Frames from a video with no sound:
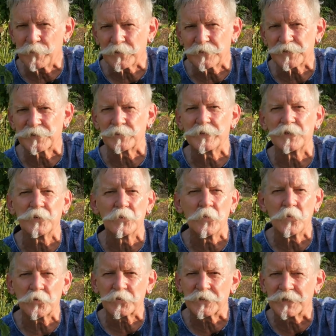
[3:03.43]
because when you're
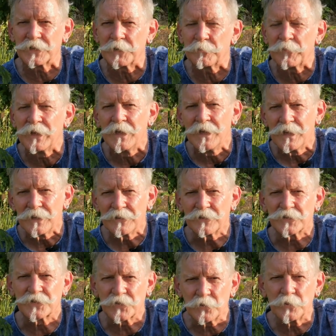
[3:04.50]
watering them,
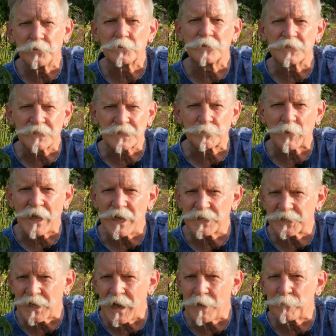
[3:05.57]
the soil can
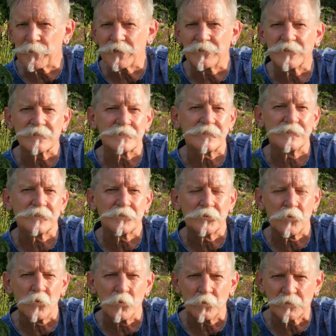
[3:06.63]
splash up and this can
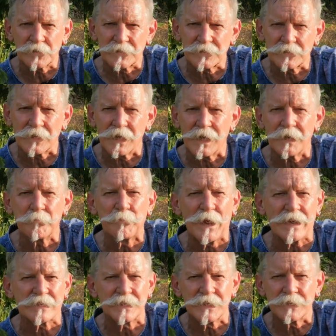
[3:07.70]
cause
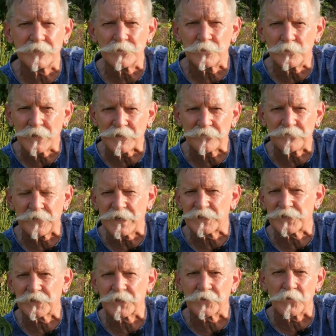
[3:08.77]
bacterial
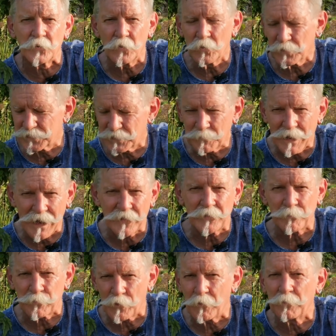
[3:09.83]
infection or some other
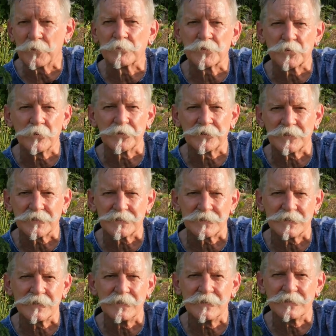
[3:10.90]
problems with
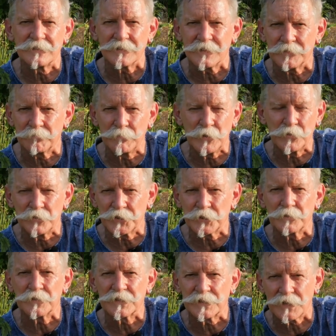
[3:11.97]
disease and mildew
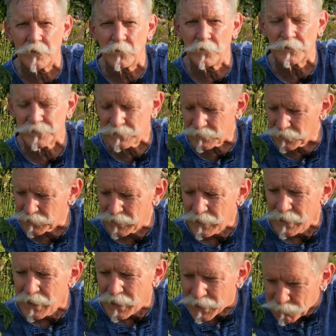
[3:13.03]
and so on. So
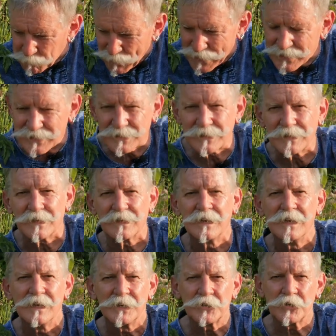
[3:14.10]
it pays to
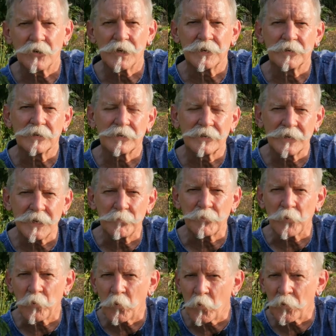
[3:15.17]
try and keep the
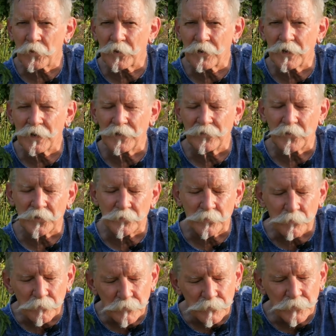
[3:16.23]
water and the
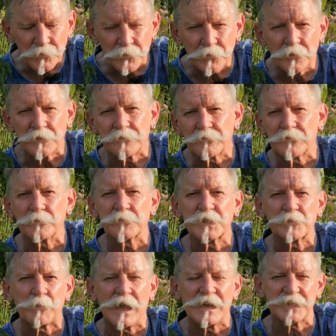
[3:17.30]
dirt from
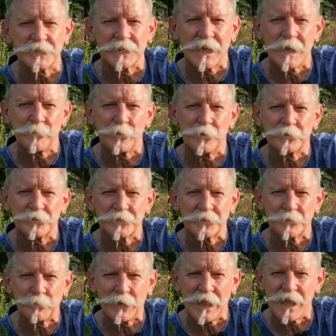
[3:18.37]
splashing up onto
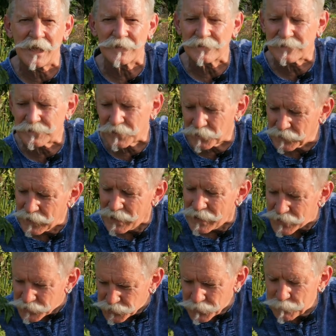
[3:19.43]
the plant. So
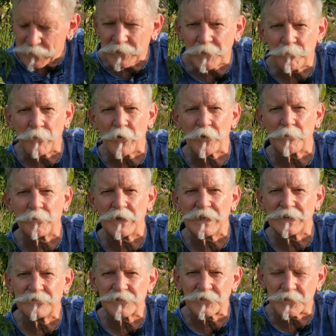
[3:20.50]
trimming the bottom
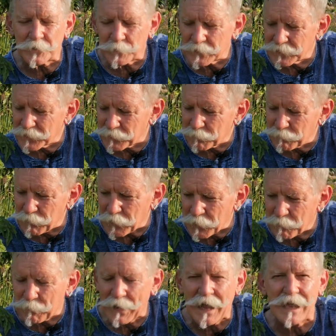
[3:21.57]
leaves, trimming the
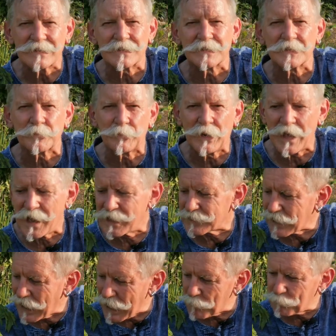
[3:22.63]
bottom parts of the plant
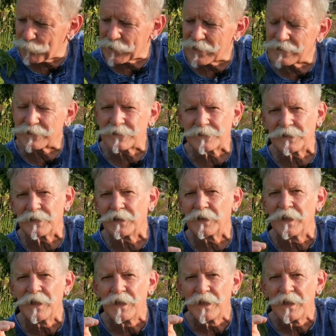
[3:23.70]
up until